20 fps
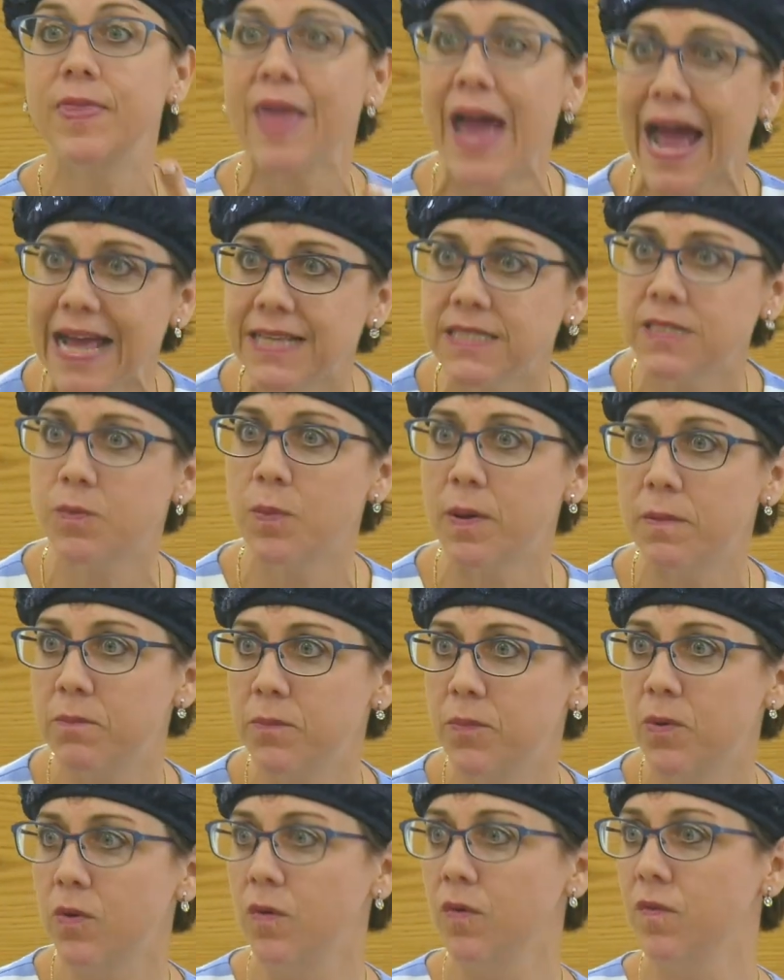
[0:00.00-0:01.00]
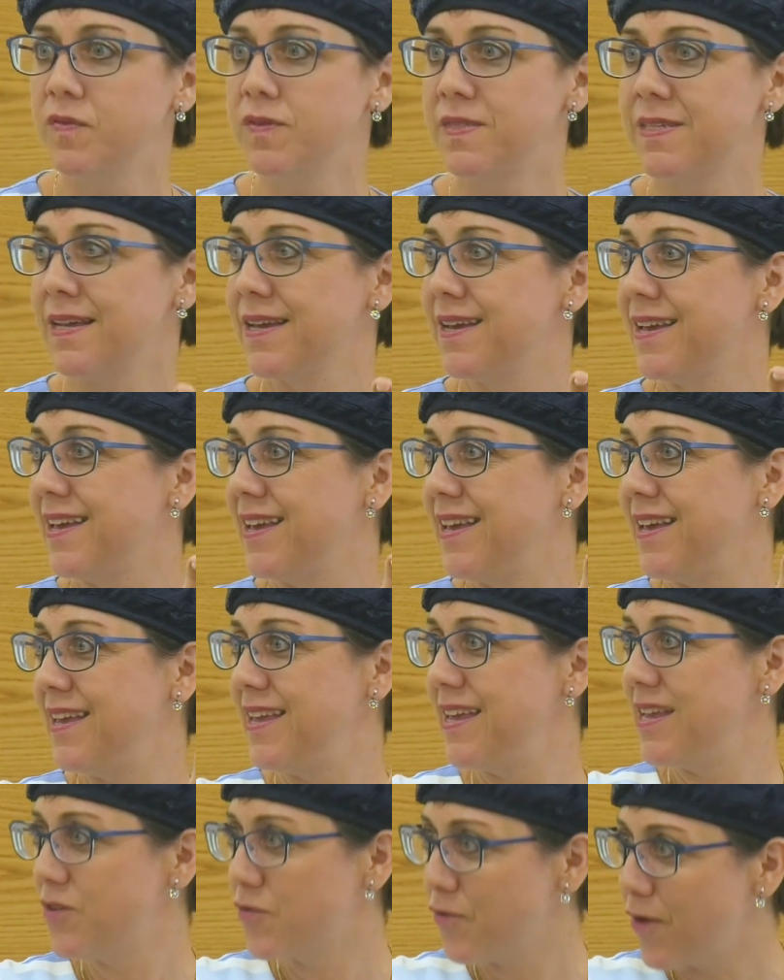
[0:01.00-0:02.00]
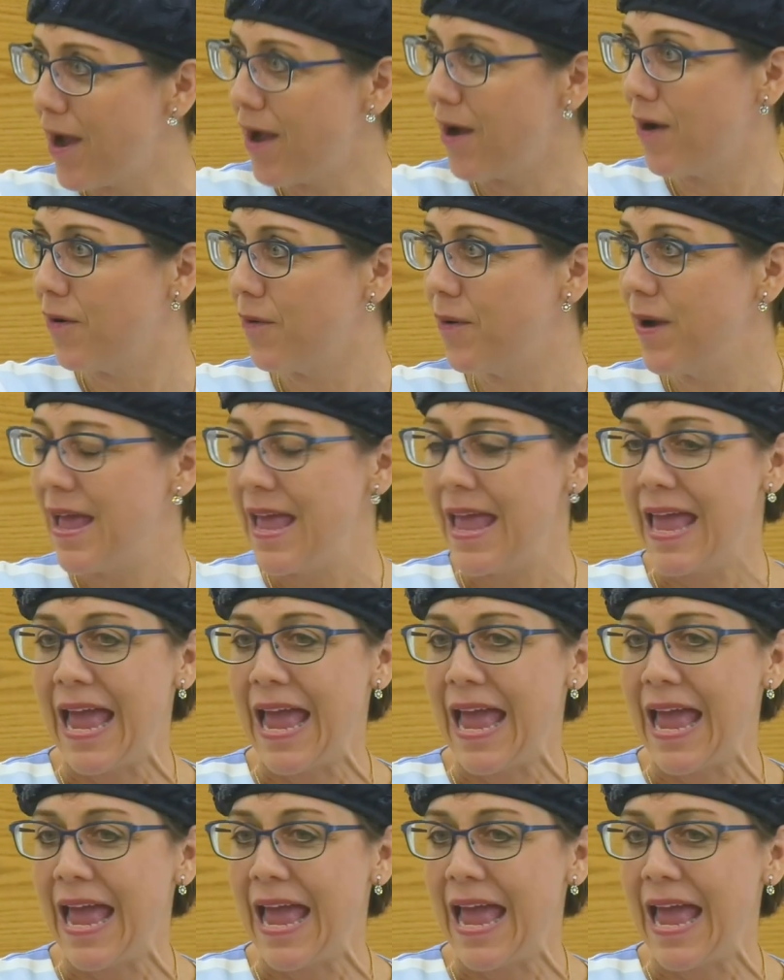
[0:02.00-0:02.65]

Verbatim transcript: That's what moves Yitro.